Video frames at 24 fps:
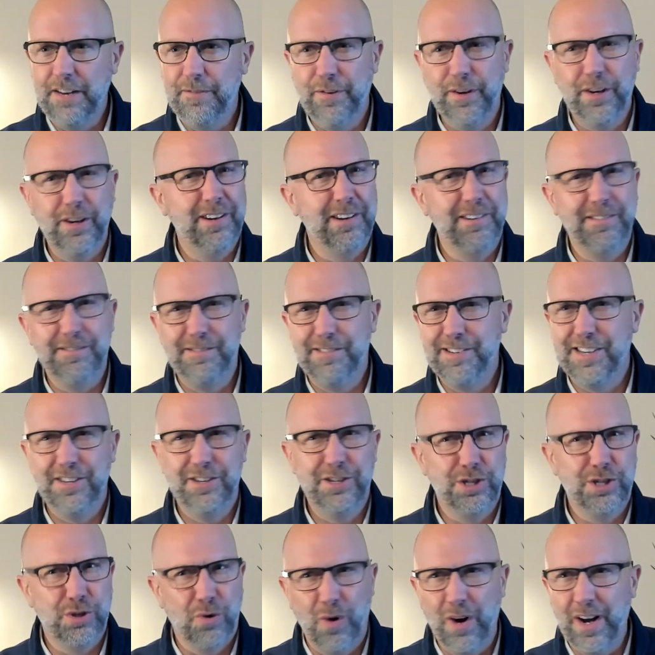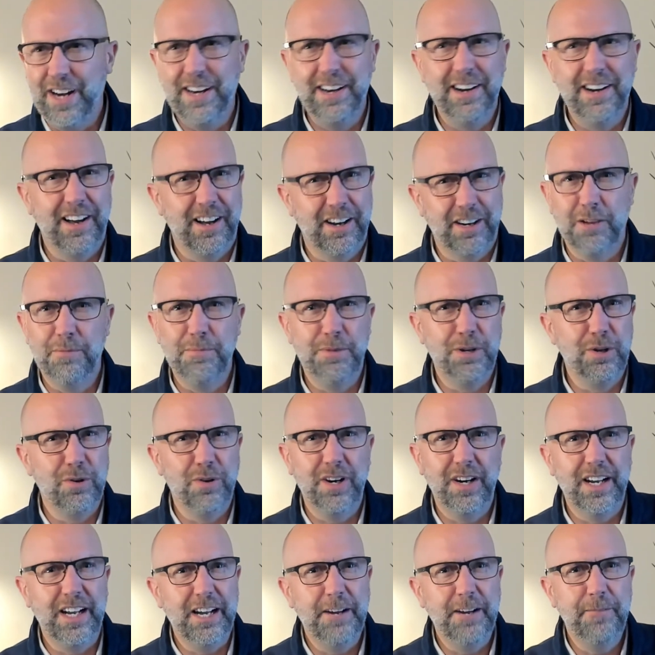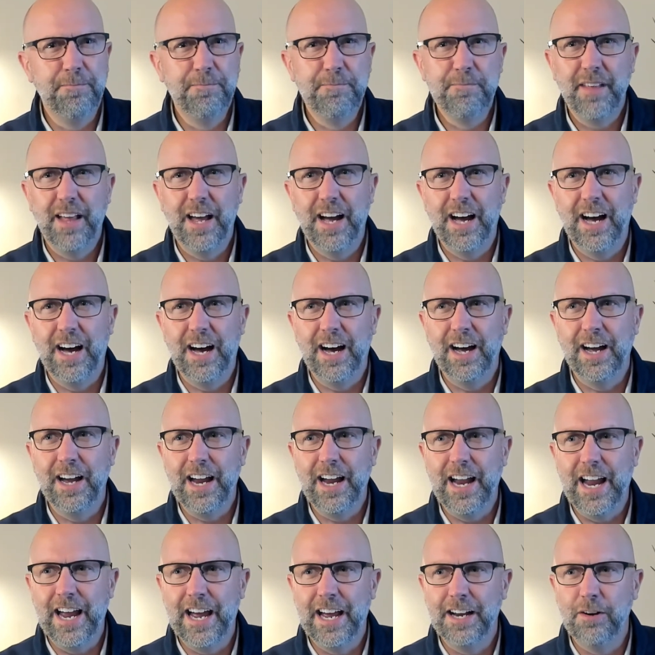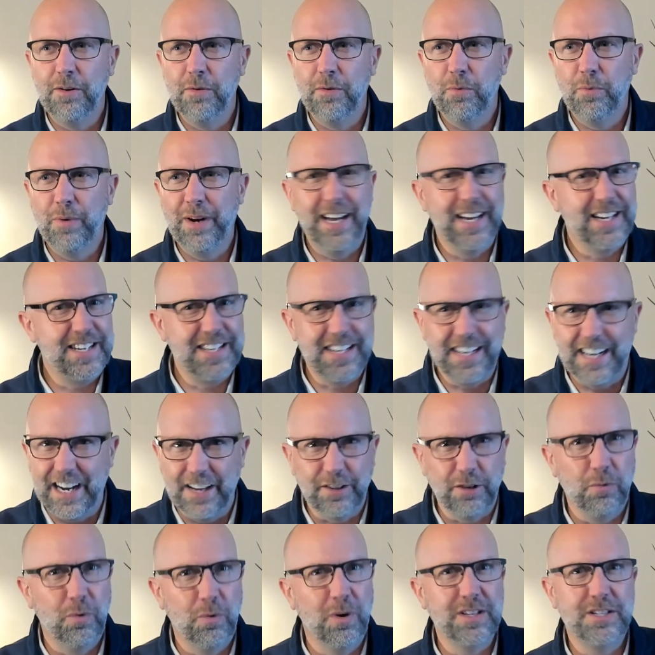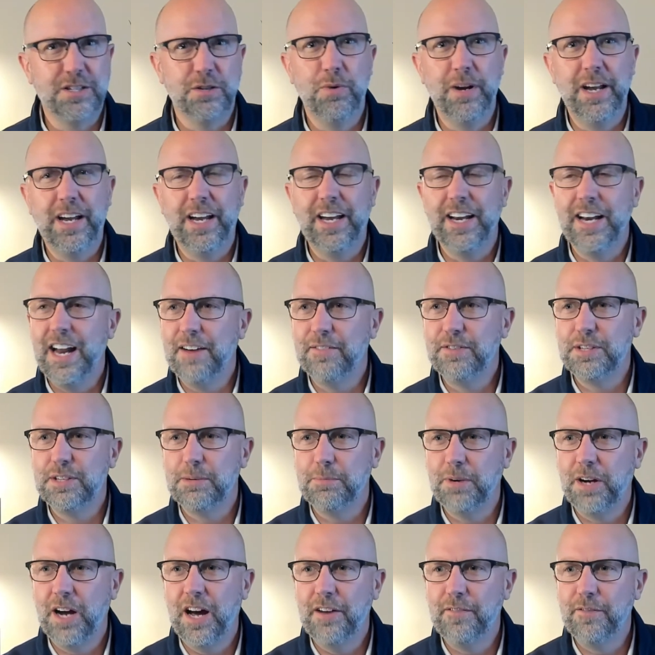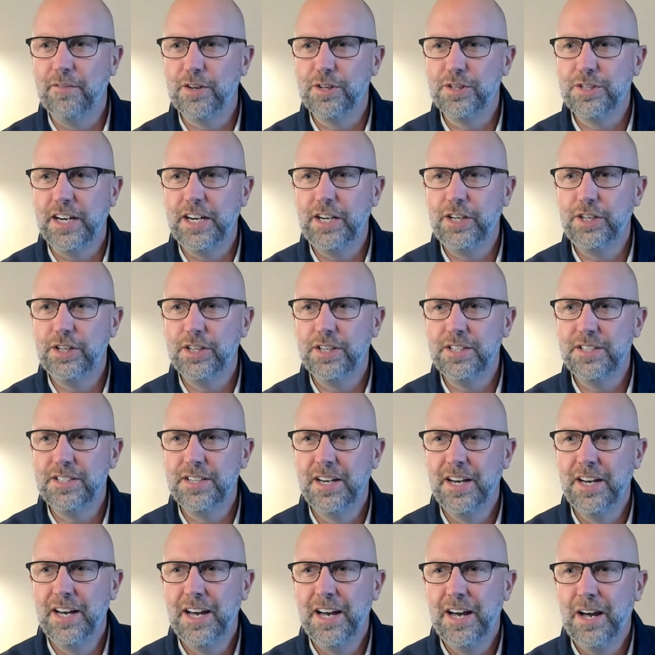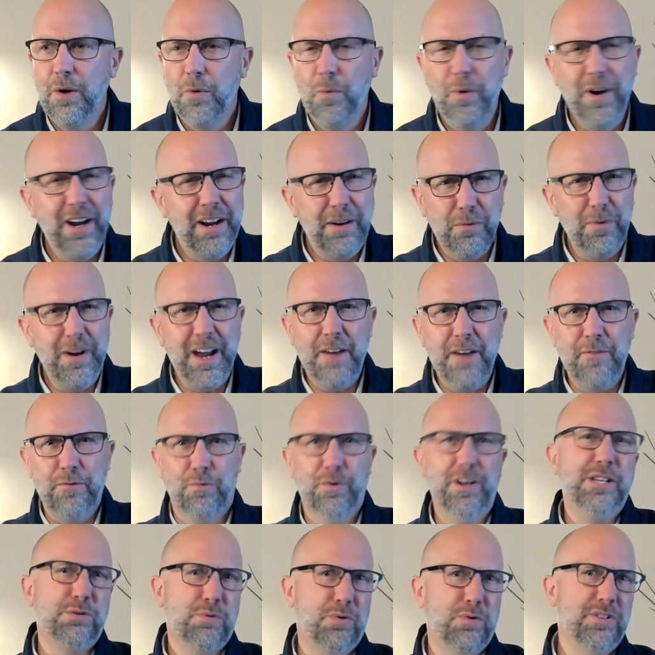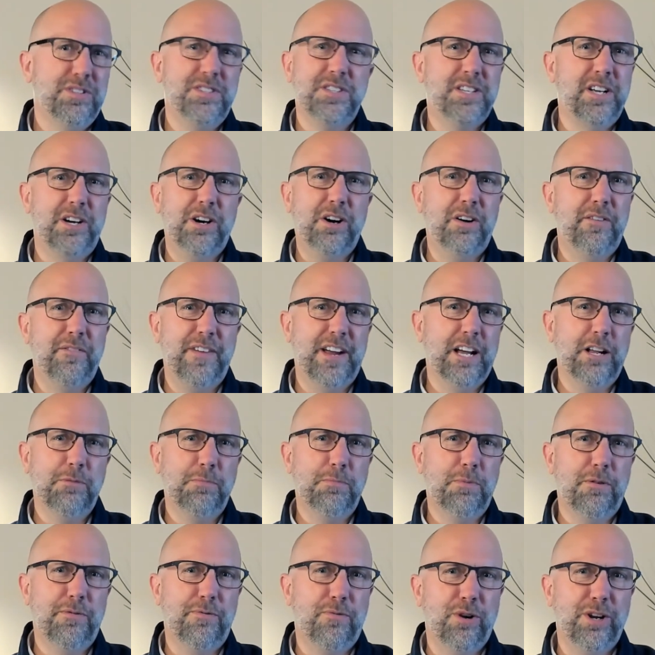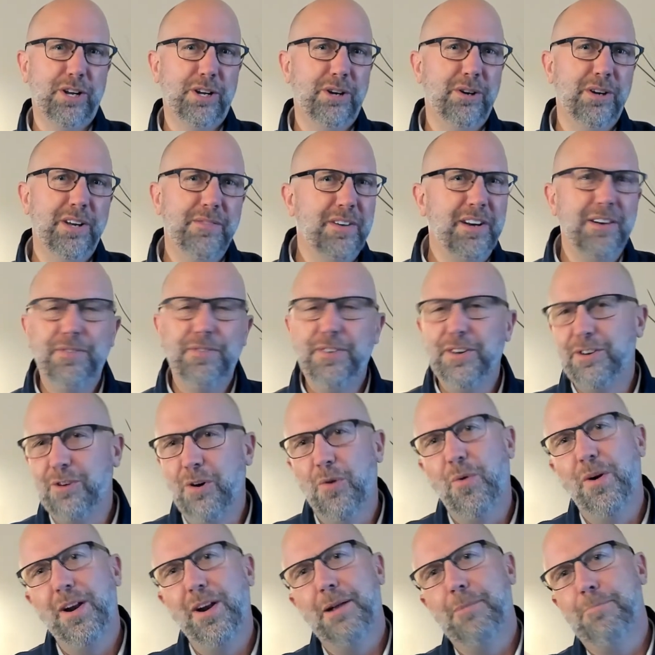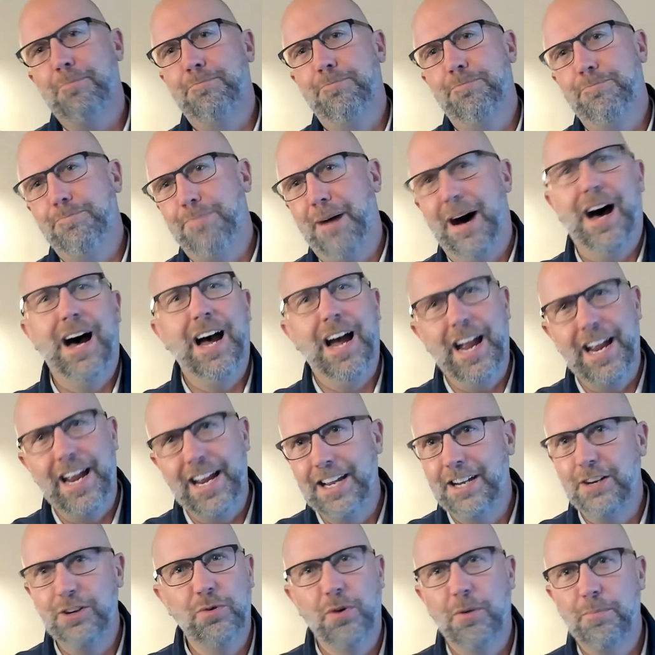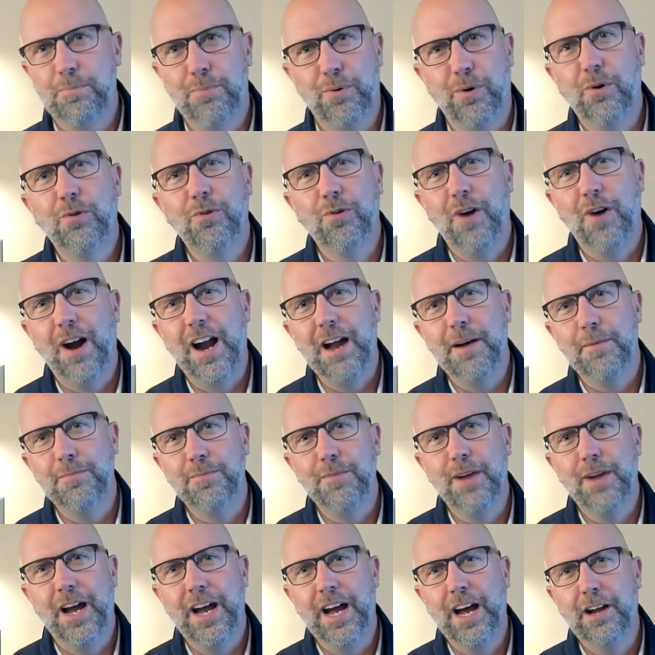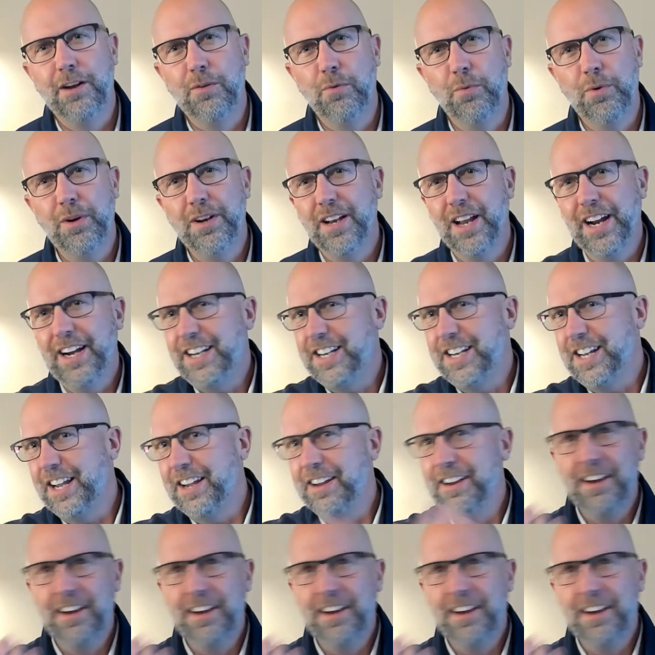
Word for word: you to, to join a community uh, and we get together once a week and have some conversations. We, we have resources that are available for you even if you don't want to buy into a program. Uh, we'd like to,